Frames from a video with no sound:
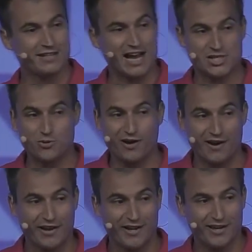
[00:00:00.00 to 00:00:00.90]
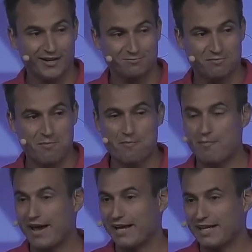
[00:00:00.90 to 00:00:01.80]
As you can hear,
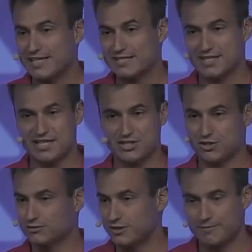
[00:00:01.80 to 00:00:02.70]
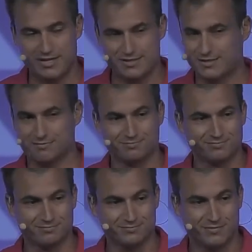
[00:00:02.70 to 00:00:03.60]
my English is not the best.
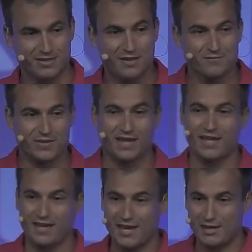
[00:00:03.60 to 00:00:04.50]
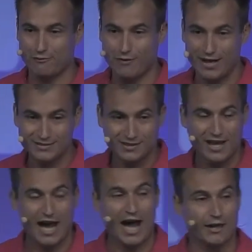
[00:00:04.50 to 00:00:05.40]
In
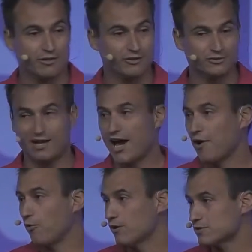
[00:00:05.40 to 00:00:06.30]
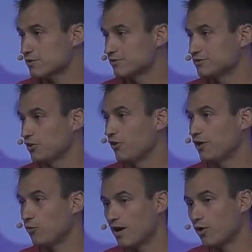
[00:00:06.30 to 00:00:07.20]
fact, I thought I was the only
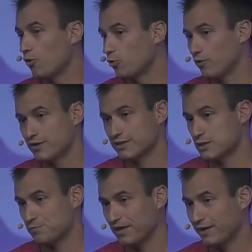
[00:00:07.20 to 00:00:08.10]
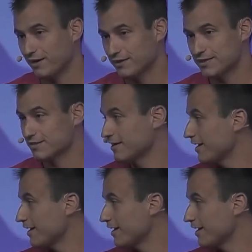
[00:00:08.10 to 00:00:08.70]
one who couldn't speak English.